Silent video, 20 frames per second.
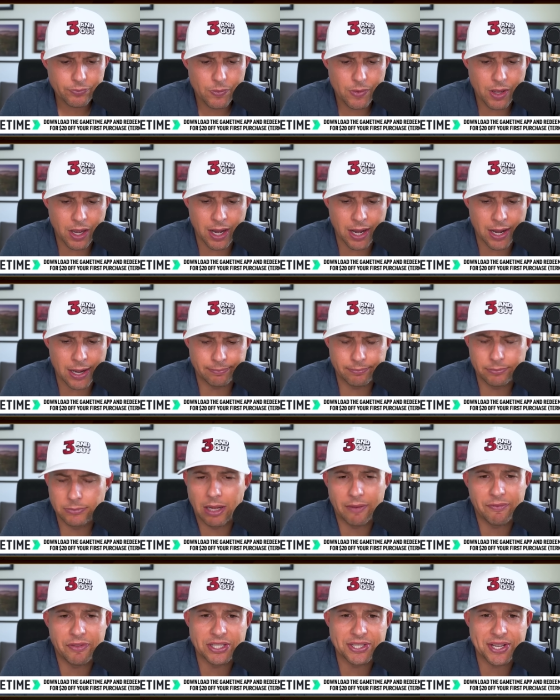Uh,
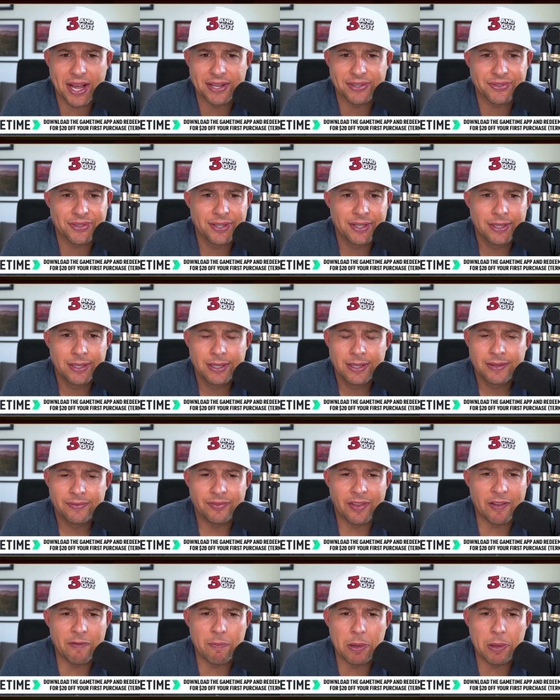love these guys.
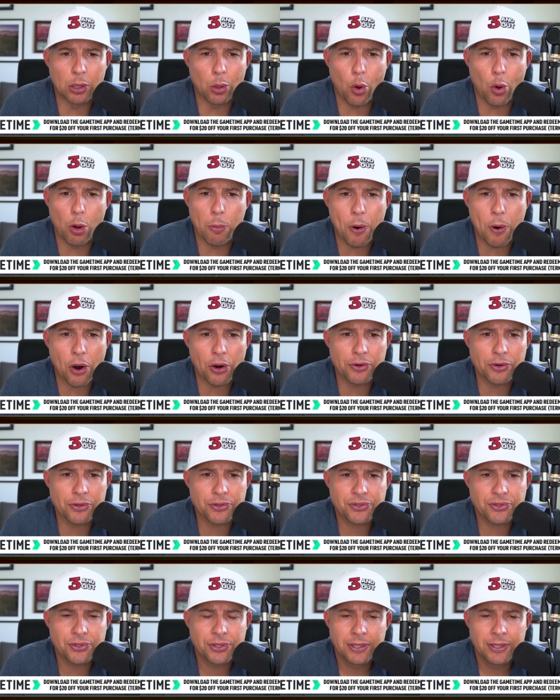They've been loyal
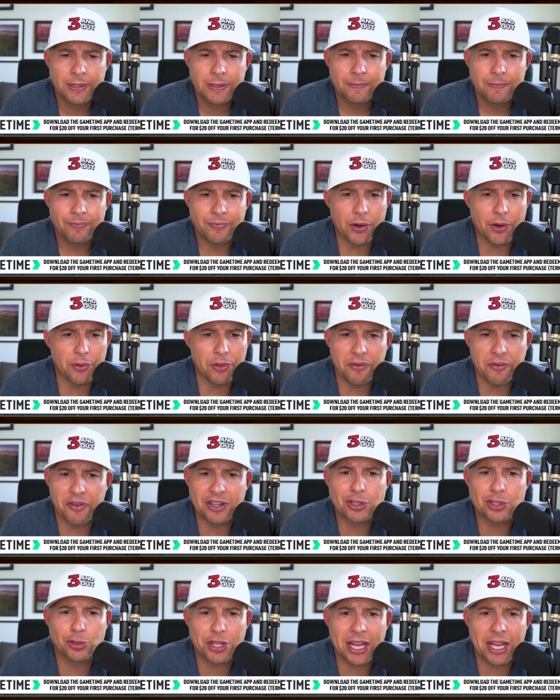partners. They're the
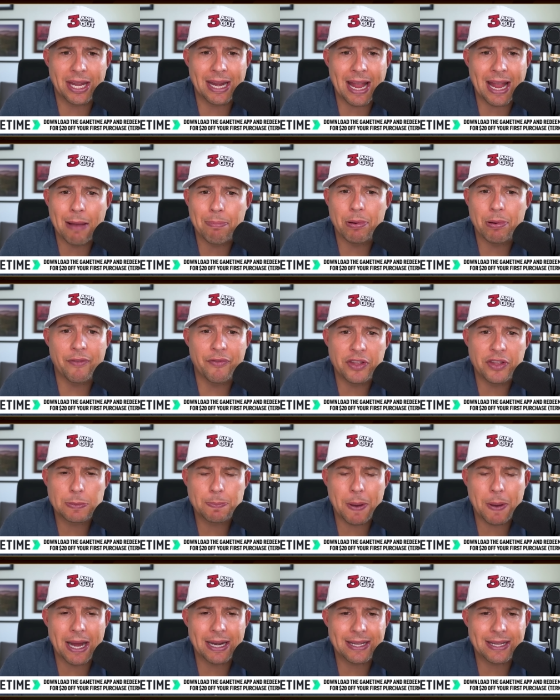official ticketing app of this
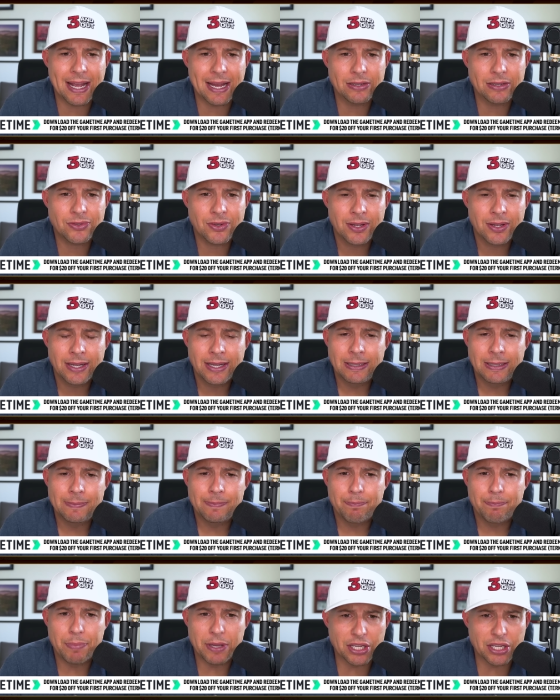podcast
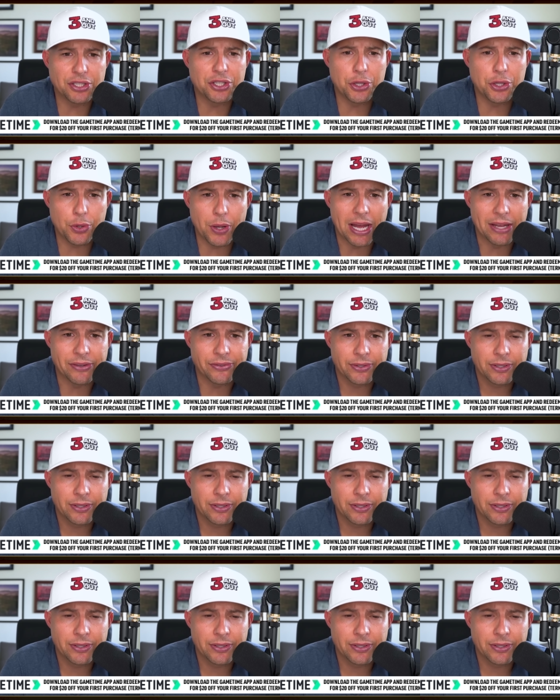because you guys,